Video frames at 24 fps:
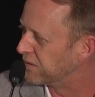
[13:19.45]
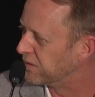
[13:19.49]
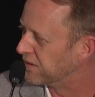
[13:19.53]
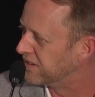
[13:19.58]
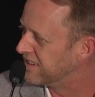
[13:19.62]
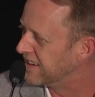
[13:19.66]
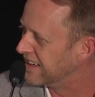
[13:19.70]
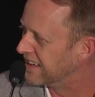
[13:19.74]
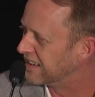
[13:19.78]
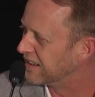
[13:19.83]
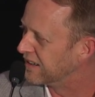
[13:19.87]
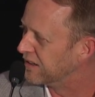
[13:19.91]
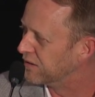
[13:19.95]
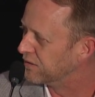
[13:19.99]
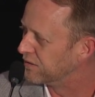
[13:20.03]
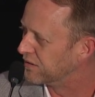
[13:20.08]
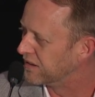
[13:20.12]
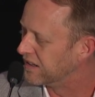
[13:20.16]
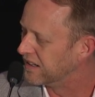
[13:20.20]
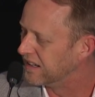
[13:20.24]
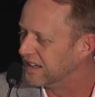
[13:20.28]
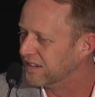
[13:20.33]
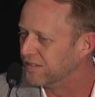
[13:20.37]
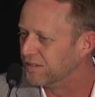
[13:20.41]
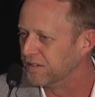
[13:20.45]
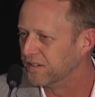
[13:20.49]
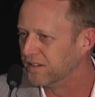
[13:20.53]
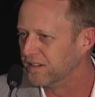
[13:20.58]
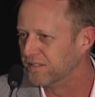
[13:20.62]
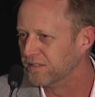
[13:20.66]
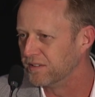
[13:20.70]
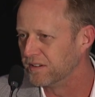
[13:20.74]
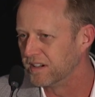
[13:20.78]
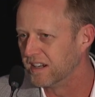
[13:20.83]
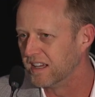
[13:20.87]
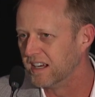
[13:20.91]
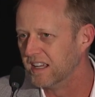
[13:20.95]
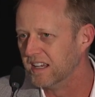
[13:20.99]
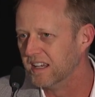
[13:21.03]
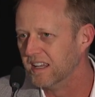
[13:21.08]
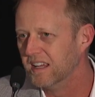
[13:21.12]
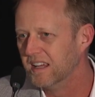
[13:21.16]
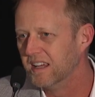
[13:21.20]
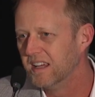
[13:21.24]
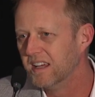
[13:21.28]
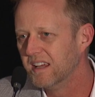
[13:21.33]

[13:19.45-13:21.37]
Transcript: would take over if, if you're not